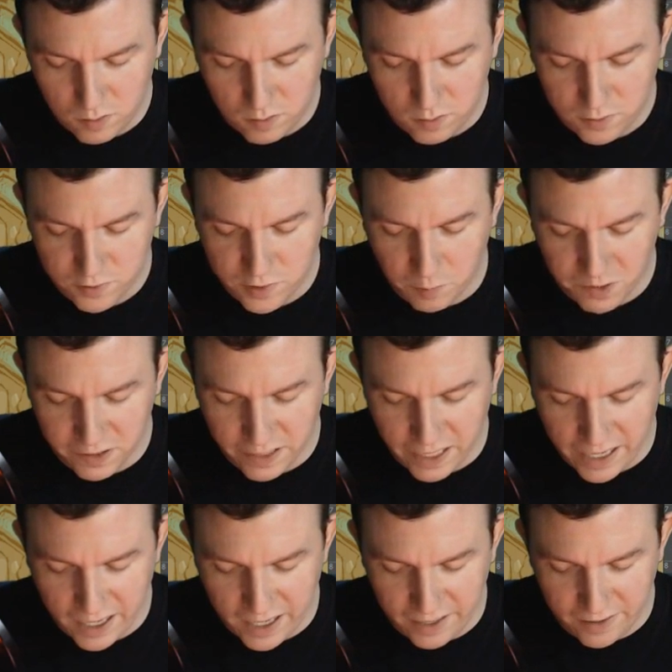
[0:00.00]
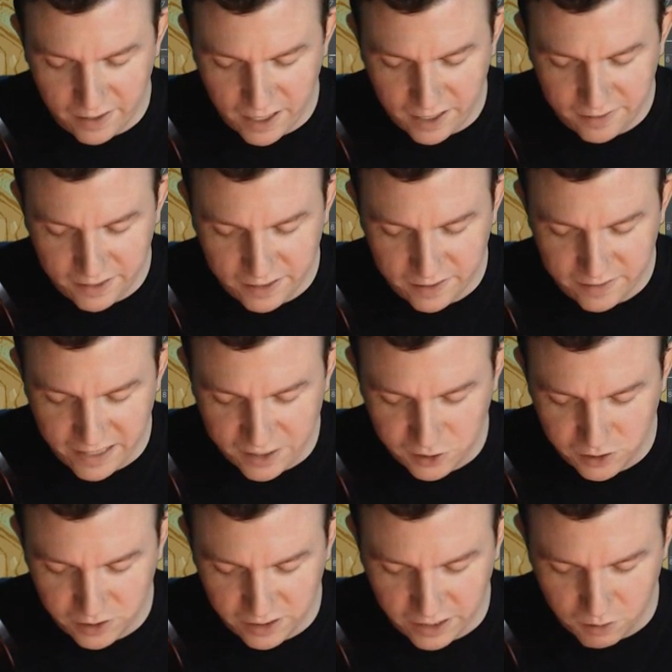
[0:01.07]
something that I think is
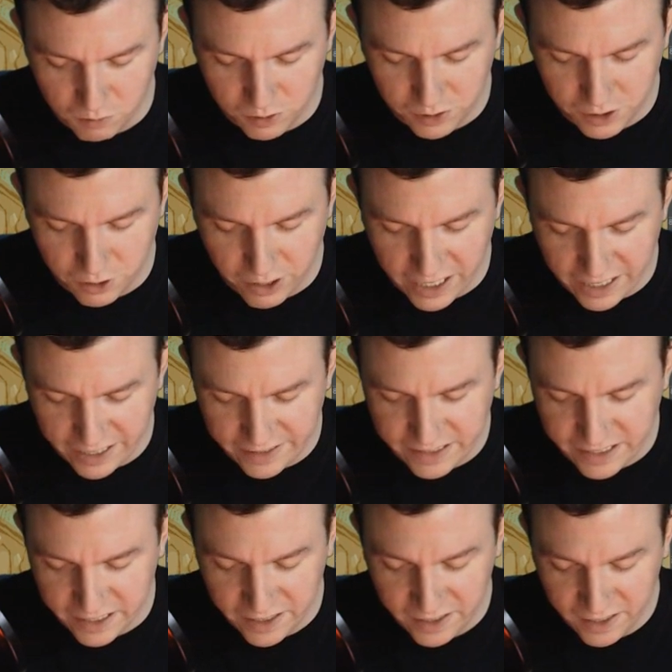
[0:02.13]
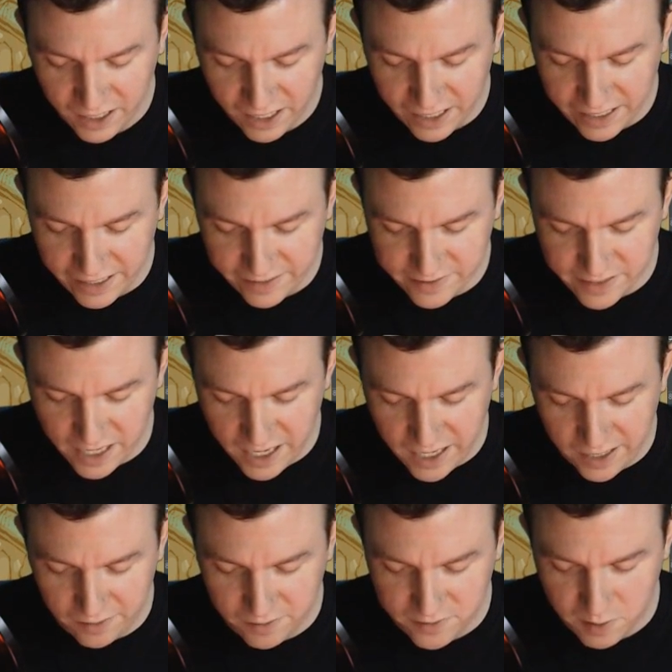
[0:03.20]
actually like a really great idea. It's
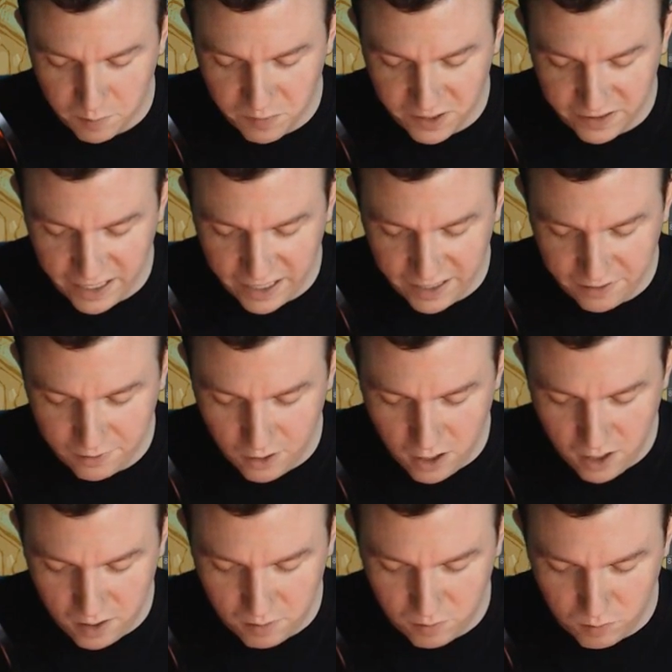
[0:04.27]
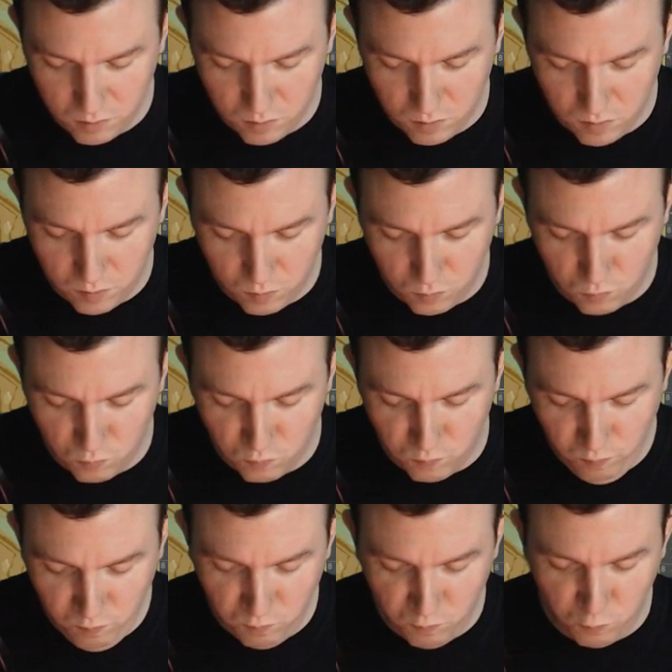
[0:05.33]
not something that I thought
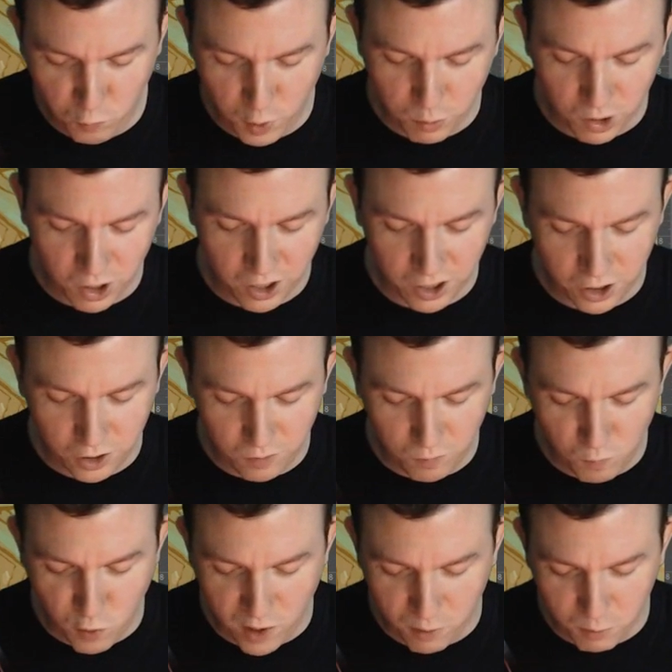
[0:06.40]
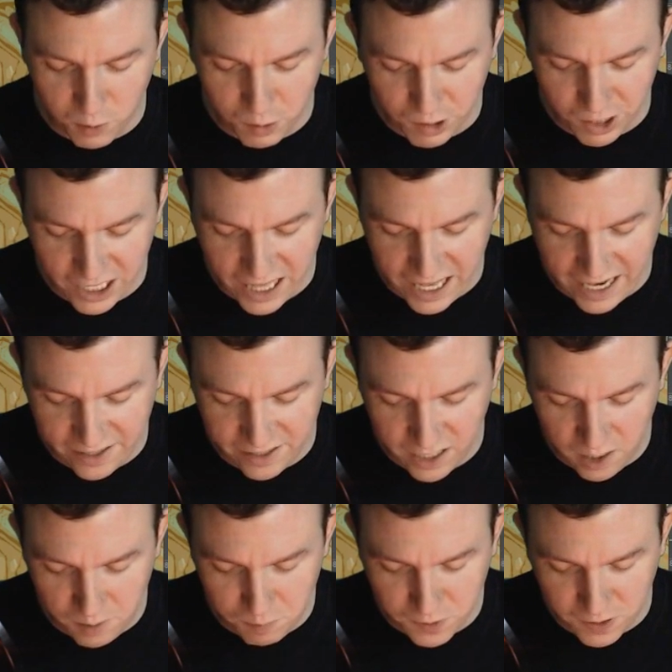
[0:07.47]
where we were gonna end
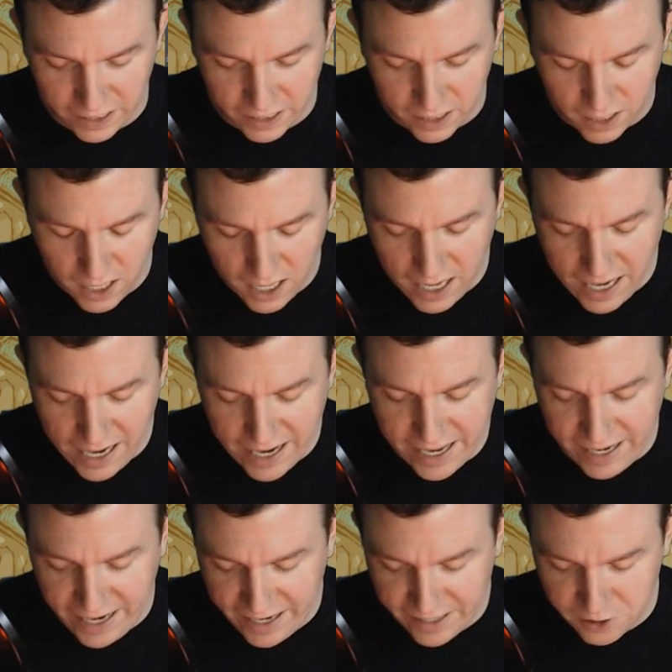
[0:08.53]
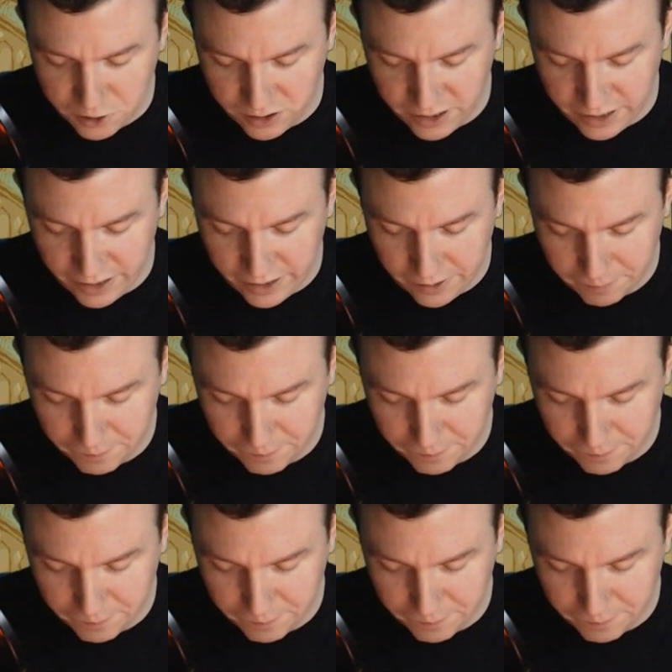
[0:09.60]
up. Like I had actually,